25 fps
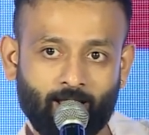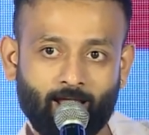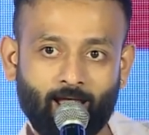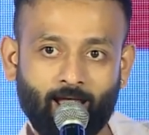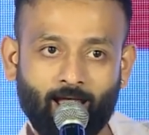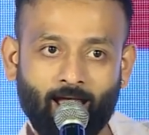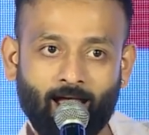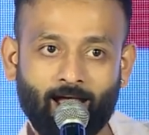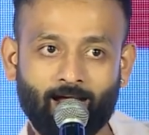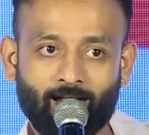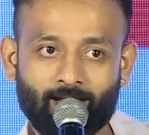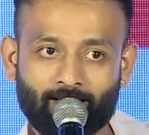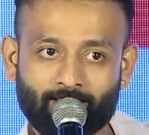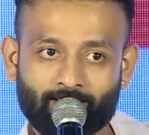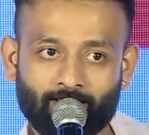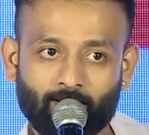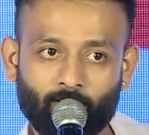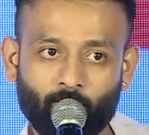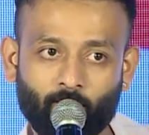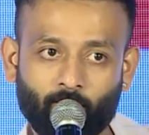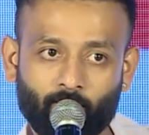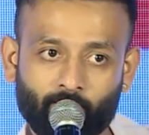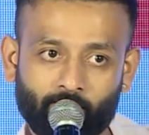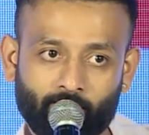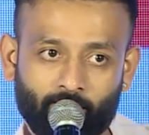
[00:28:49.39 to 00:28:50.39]
adds a
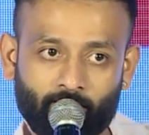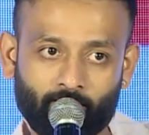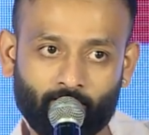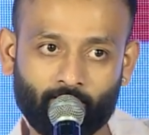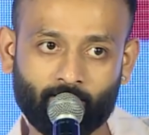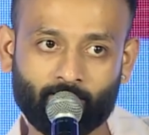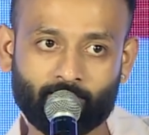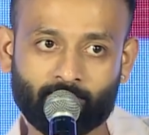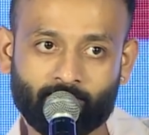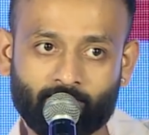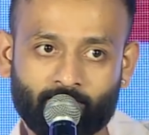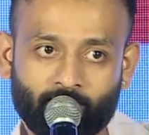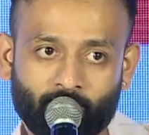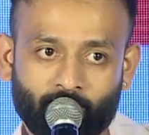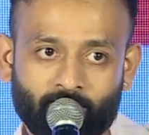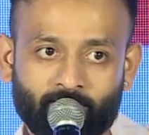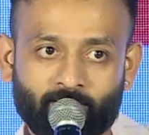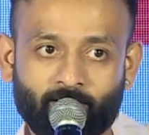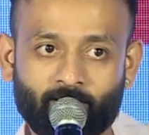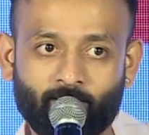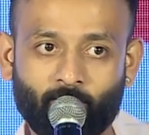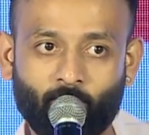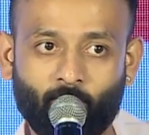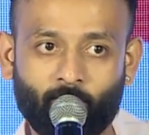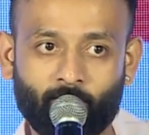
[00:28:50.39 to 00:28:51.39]
lot of layers which are
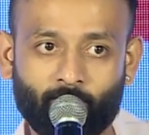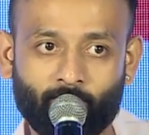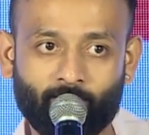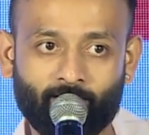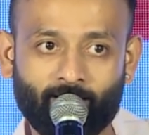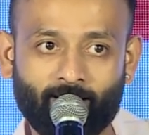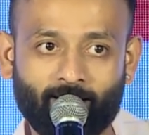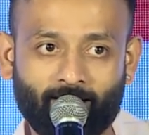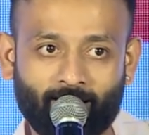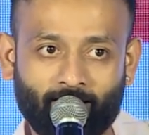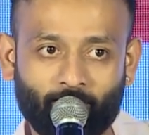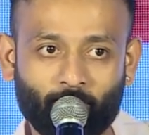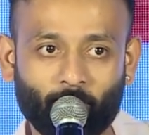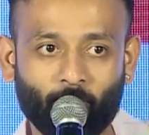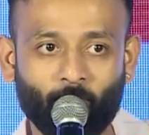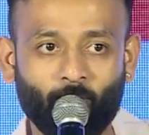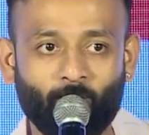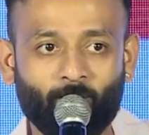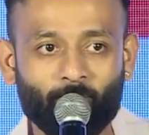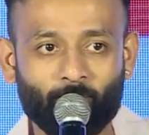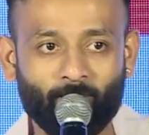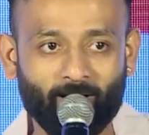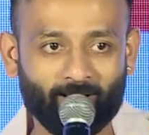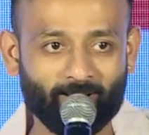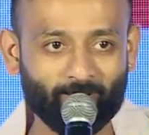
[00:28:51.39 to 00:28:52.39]
not even like
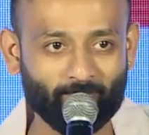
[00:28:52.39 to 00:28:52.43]
involved by the